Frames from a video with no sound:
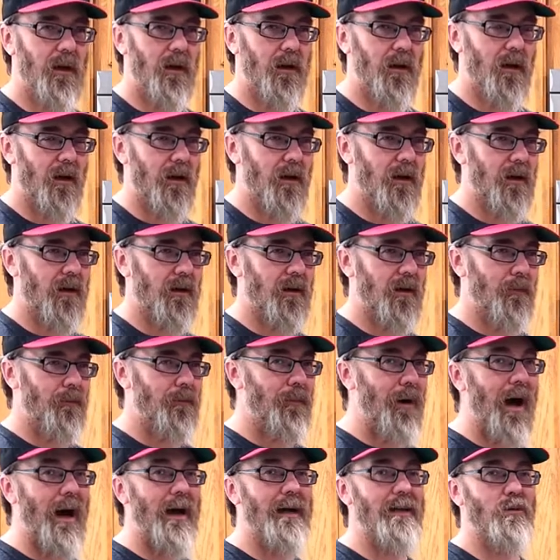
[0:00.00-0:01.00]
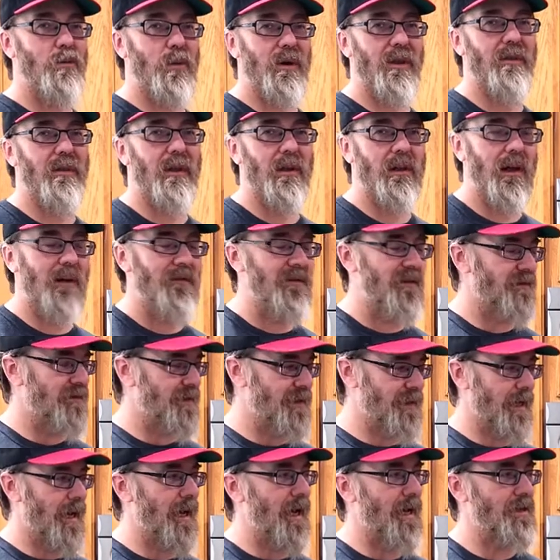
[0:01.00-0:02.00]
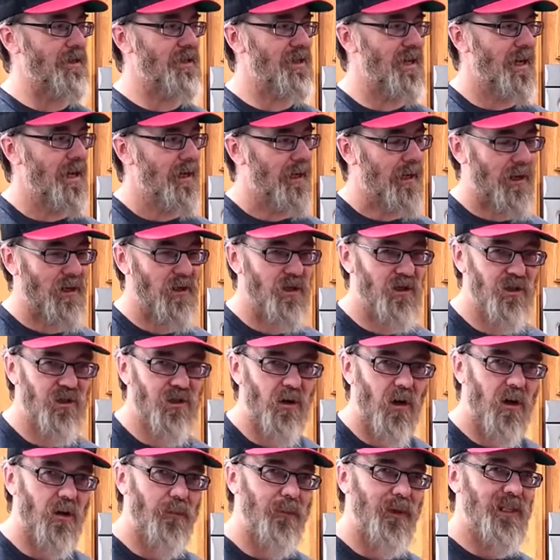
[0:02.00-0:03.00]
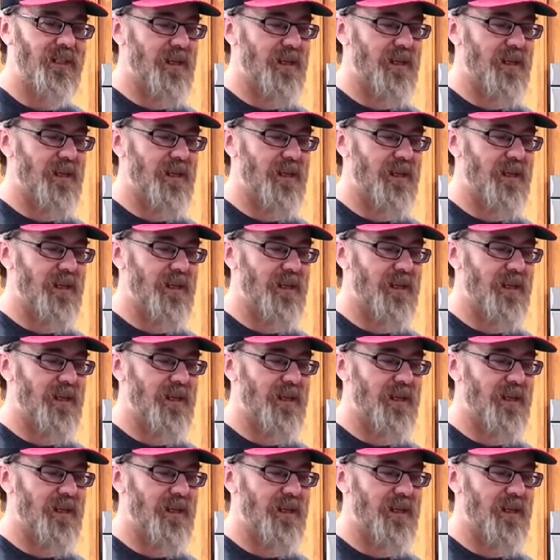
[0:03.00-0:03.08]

Uh, combined with a love of dance, kind of started mm. me hmm.